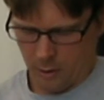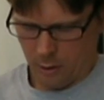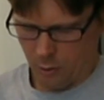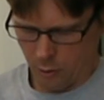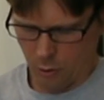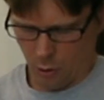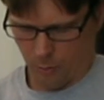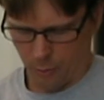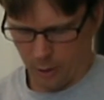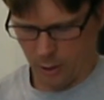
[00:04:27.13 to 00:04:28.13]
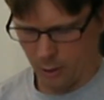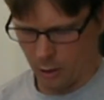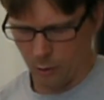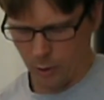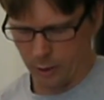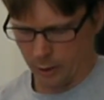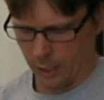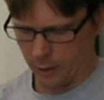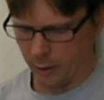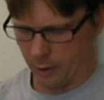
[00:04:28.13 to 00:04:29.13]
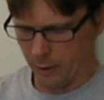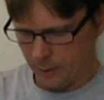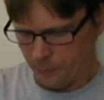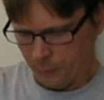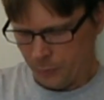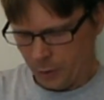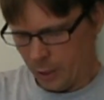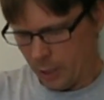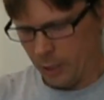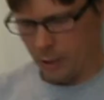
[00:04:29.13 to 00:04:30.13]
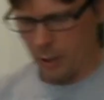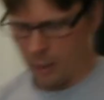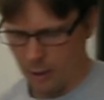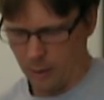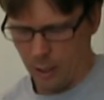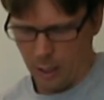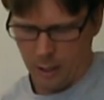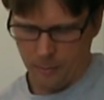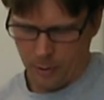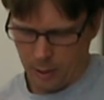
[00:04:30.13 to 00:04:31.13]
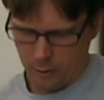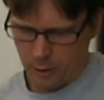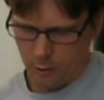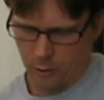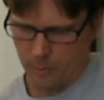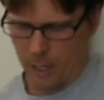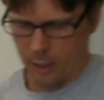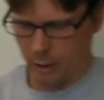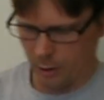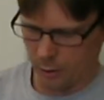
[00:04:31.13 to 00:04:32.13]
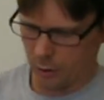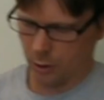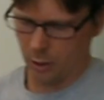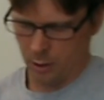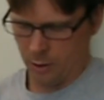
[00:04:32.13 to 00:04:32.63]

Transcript: Do incorporate it all well together. Then I pound out the patties.